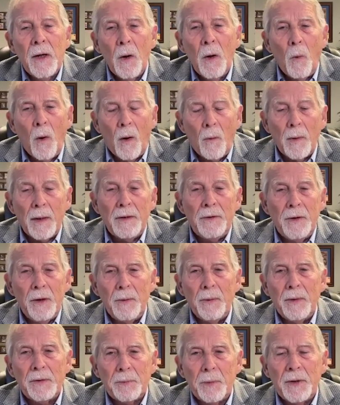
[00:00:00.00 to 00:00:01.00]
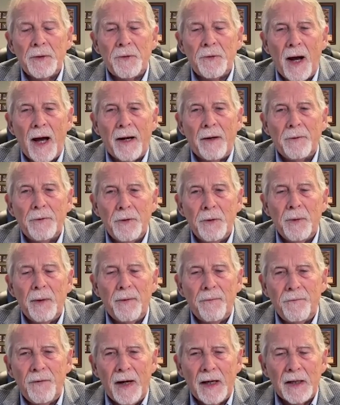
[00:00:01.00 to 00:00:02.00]
What we do is we try to do
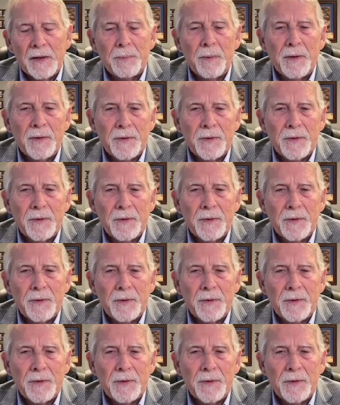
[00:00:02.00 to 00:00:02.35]
investments